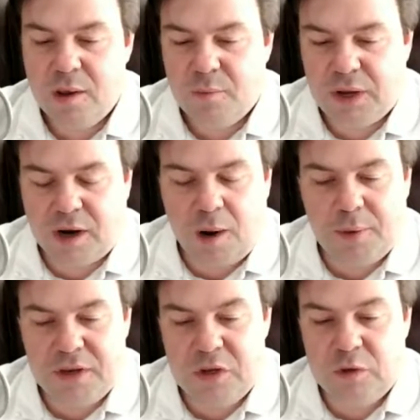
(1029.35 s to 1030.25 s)
pick up
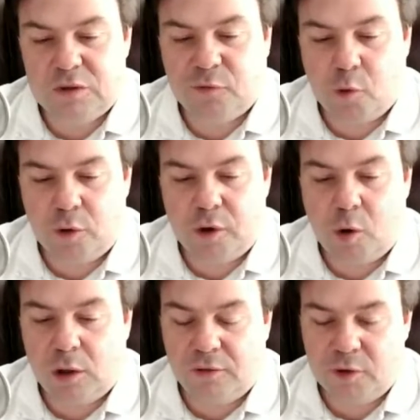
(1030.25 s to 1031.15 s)
and use for
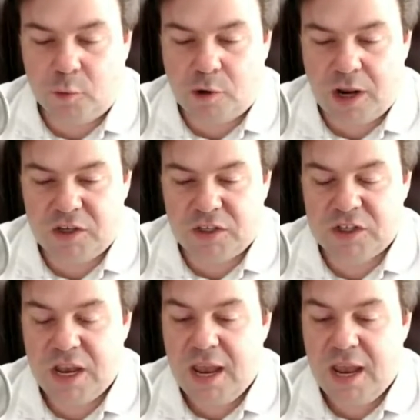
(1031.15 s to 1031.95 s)
all of your projects.